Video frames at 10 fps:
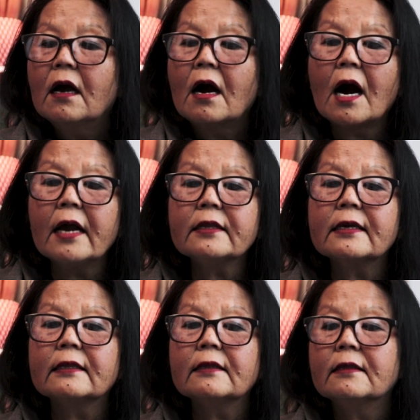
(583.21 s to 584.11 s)
higher
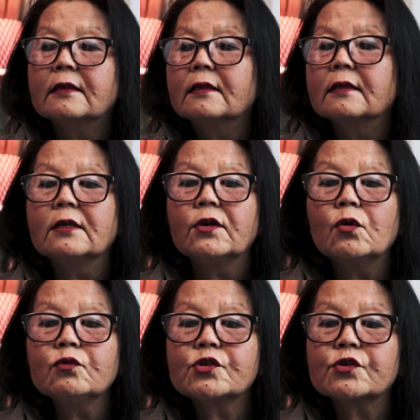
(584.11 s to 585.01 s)
than the
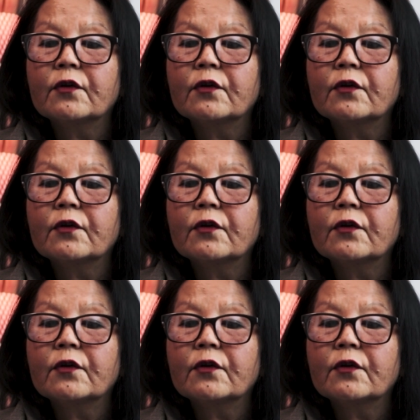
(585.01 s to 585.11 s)
note